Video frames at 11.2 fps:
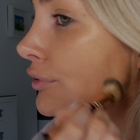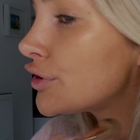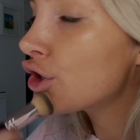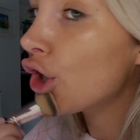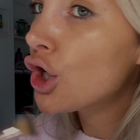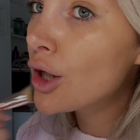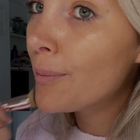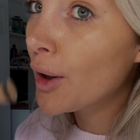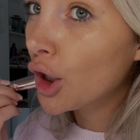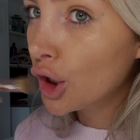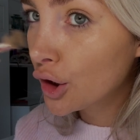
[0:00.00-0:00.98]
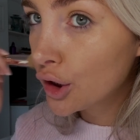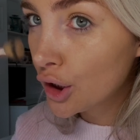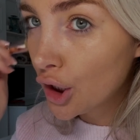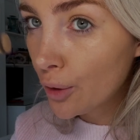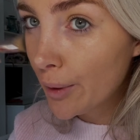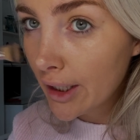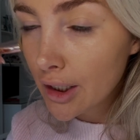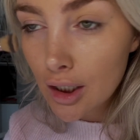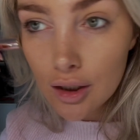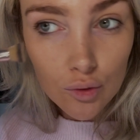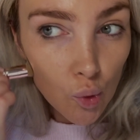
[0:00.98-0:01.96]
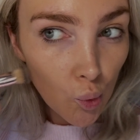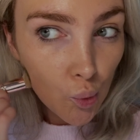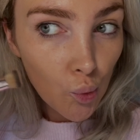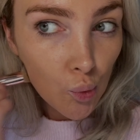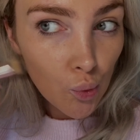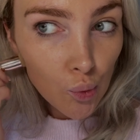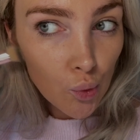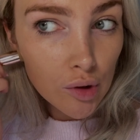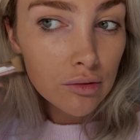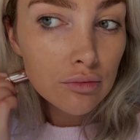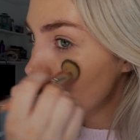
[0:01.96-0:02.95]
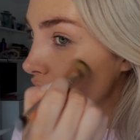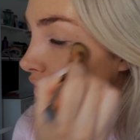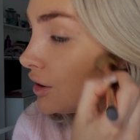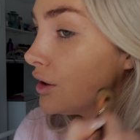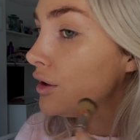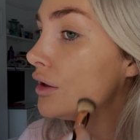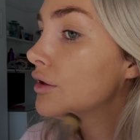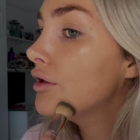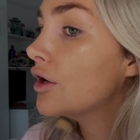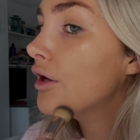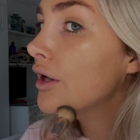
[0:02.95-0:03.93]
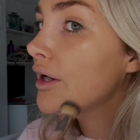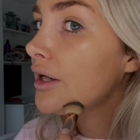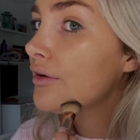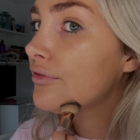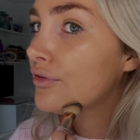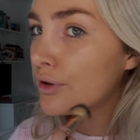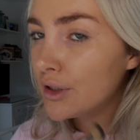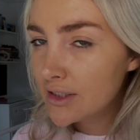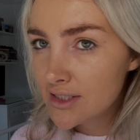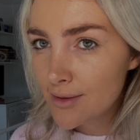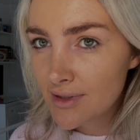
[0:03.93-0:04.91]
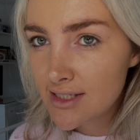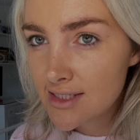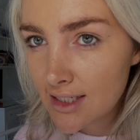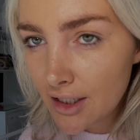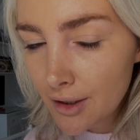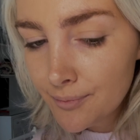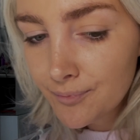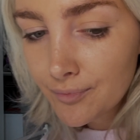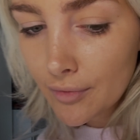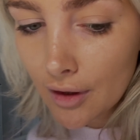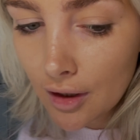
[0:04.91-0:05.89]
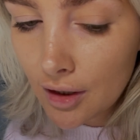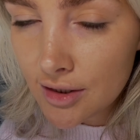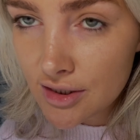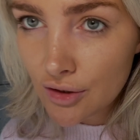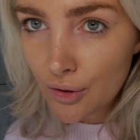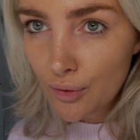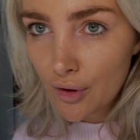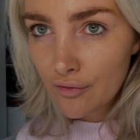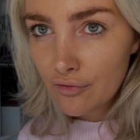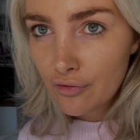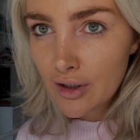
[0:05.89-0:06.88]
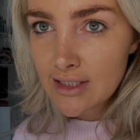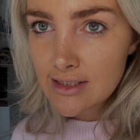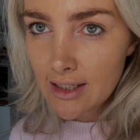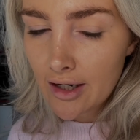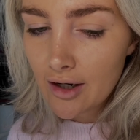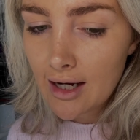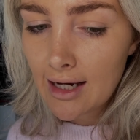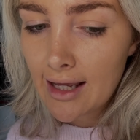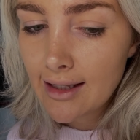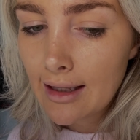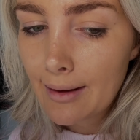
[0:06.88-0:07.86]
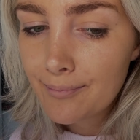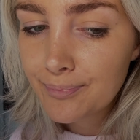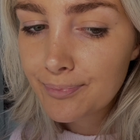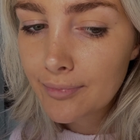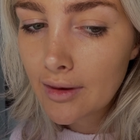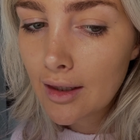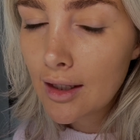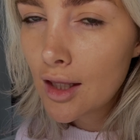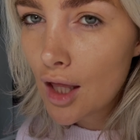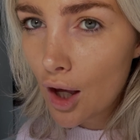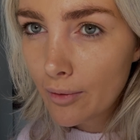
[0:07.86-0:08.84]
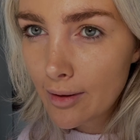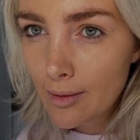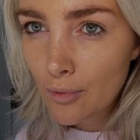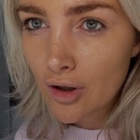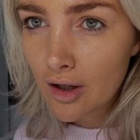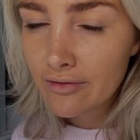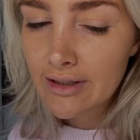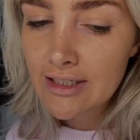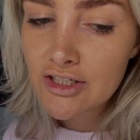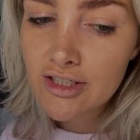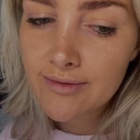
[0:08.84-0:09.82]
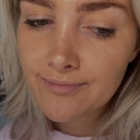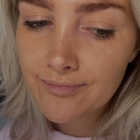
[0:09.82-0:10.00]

Talk about glowing. Ooh. Now for some concealer. So for concealer, I like a wee bit more coverage.